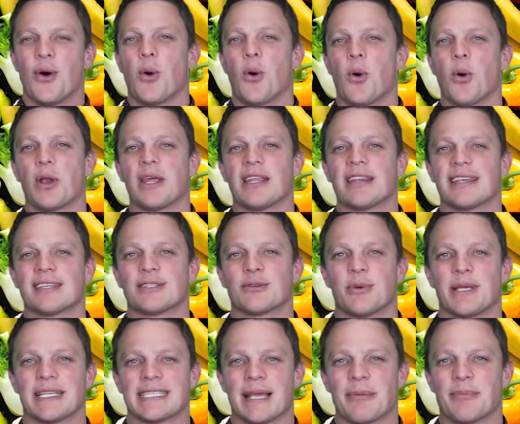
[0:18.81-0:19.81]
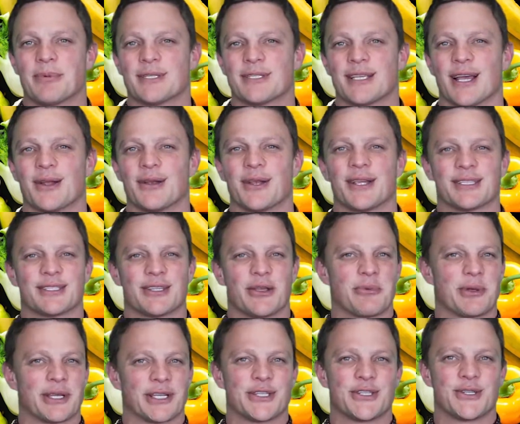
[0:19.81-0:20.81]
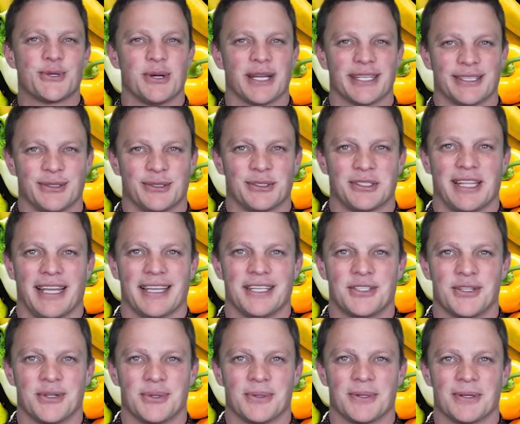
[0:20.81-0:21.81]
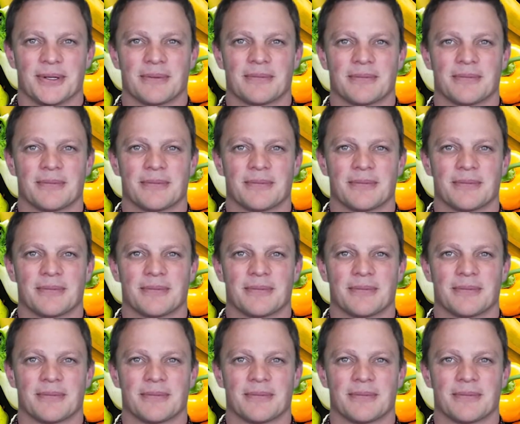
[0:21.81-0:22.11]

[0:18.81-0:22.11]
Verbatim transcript: All in this week's episode, so make sure to stay tuned.